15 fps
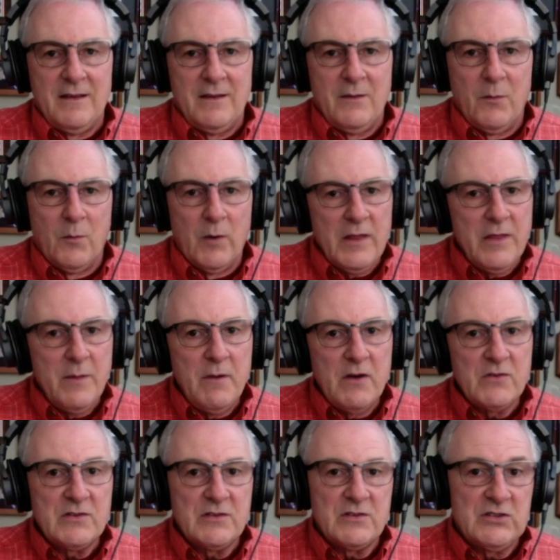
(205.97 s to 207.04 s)
One of the
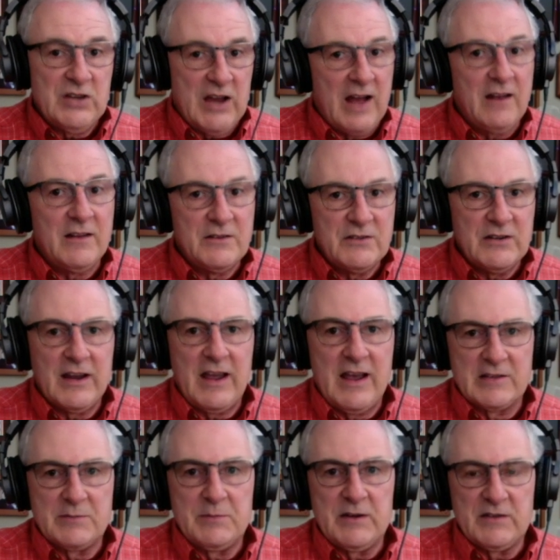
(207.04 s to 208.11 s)
most challenging
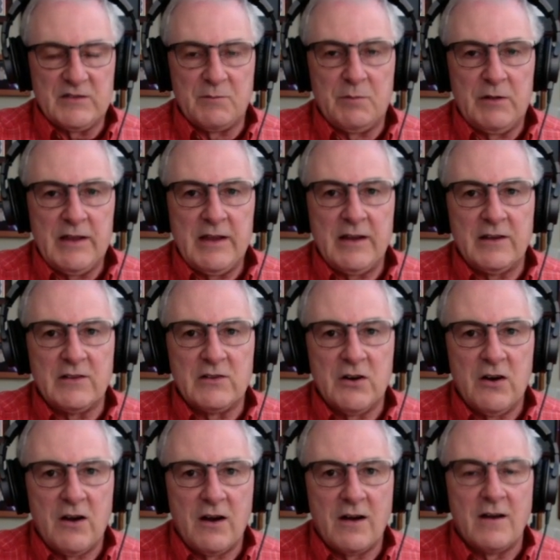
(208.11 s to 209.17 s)
aspects of playing
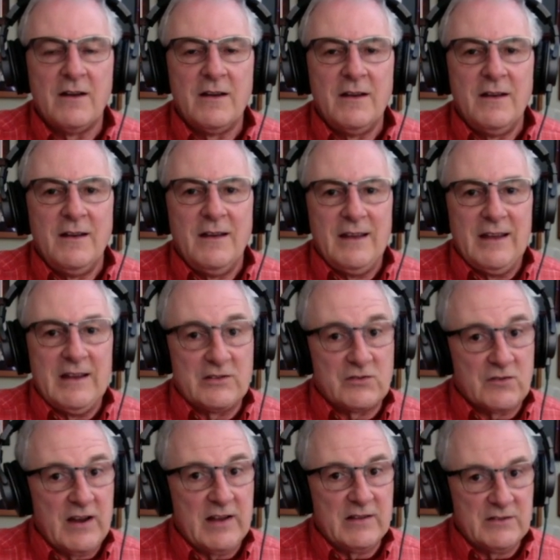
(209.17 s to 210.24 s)
guitar is
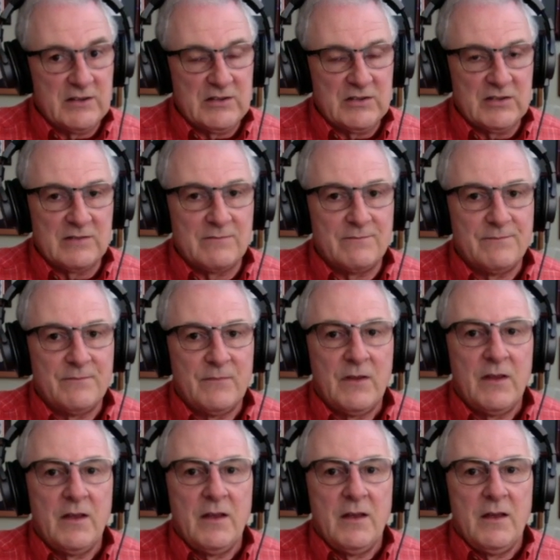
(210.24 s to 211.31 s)
transition.
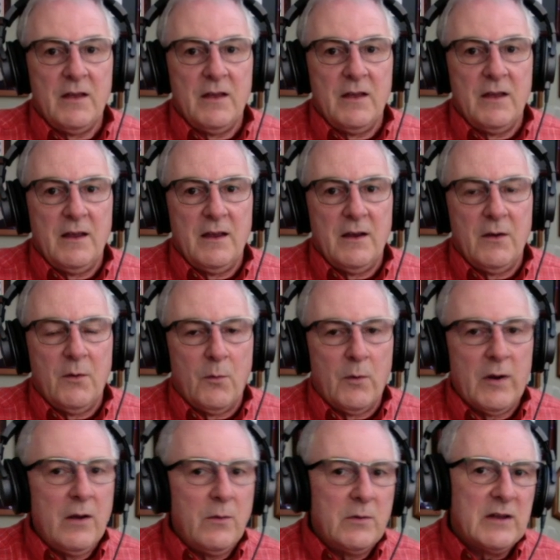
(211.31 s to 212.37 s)

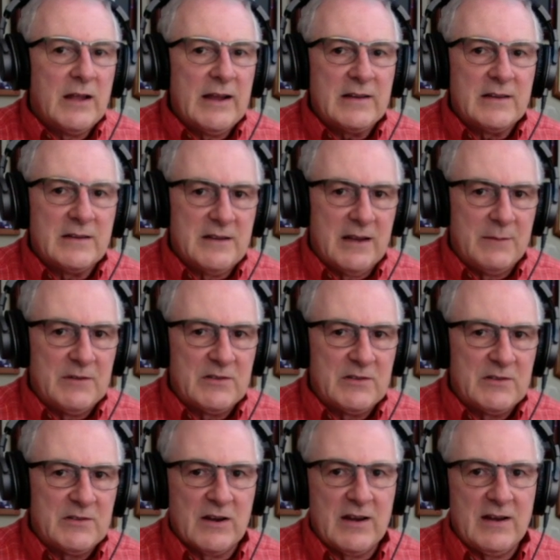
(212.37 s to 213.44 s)
What I would like to
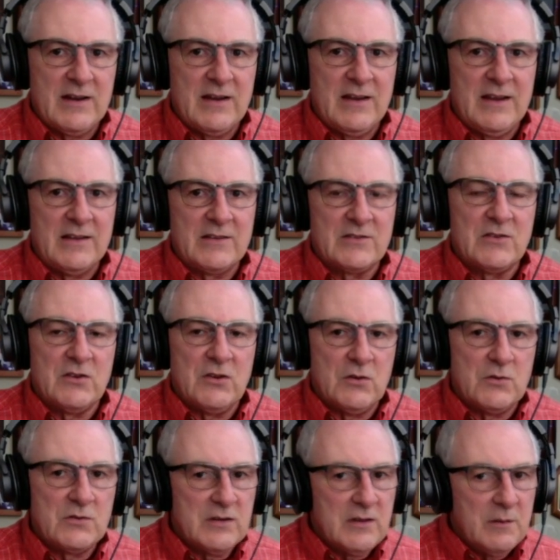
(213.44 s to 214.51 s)
demonstrate is
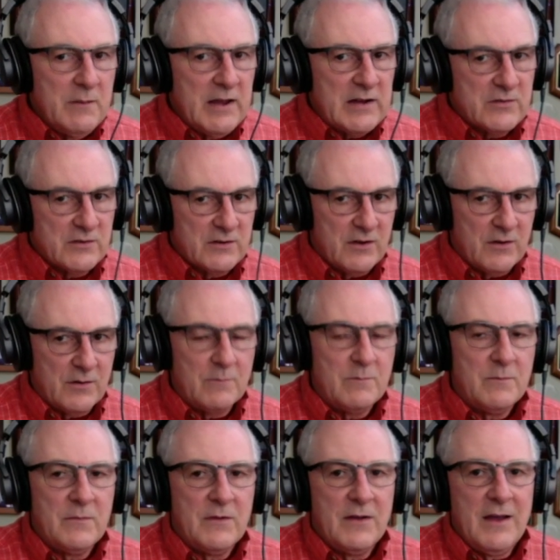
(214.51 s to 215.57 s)
using the metronome
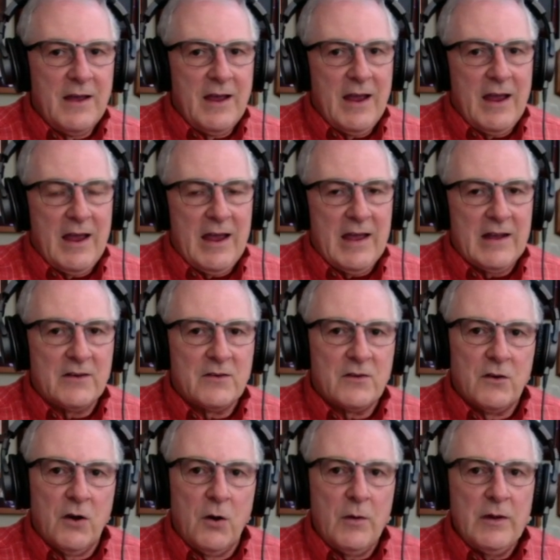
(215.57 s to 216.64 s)
and
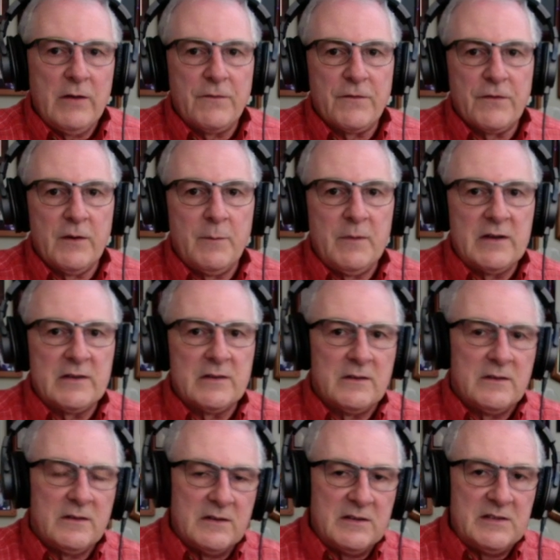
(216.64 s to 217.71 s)
going from a
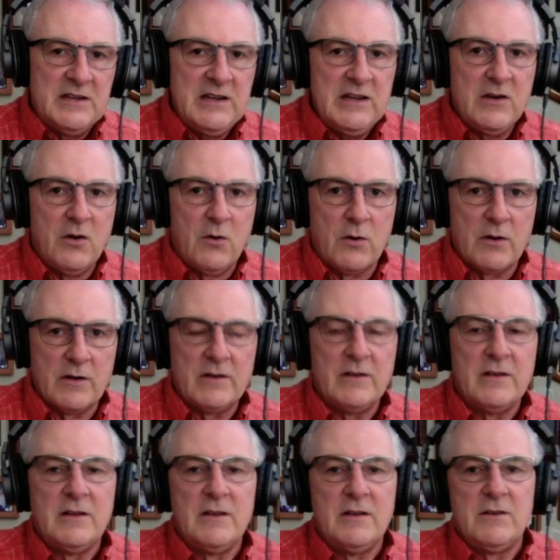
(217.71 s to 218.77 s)
D chord
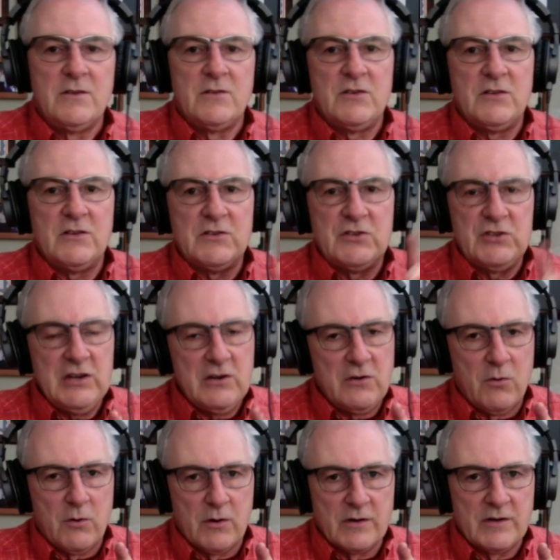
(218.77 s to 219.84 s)
to the G
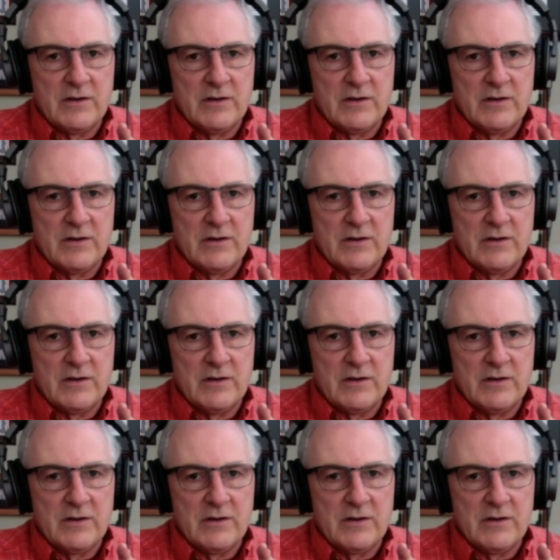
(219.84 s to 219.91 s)
chord